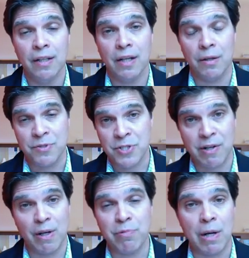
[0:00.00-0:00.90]
It was a
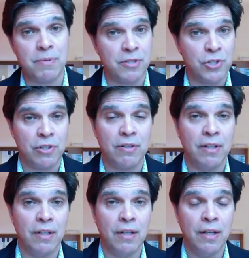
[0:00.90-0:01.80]
scary proposition.
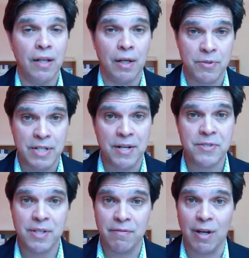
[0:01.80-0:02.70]
It was
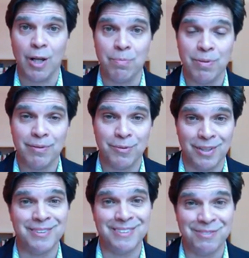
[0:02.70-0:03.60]
nice to develop,
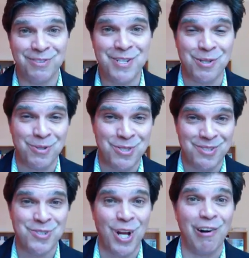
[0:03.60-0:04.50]
well, at first it was
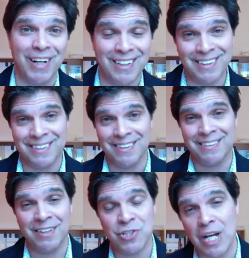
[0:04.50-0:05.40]
scary
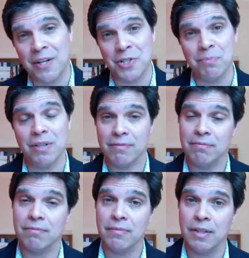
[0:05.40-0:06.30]
and challenging, but
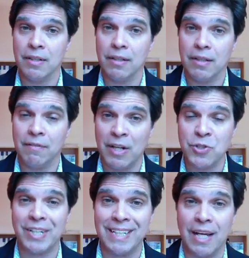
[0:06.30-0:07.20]

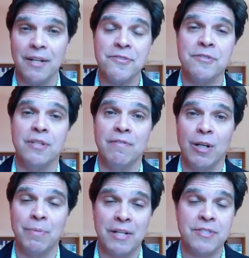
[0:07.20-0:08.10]
eventually nice to
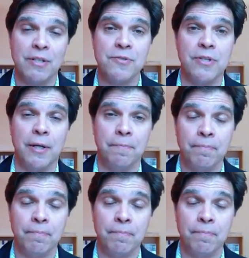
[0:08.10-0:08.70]
develop that skill set,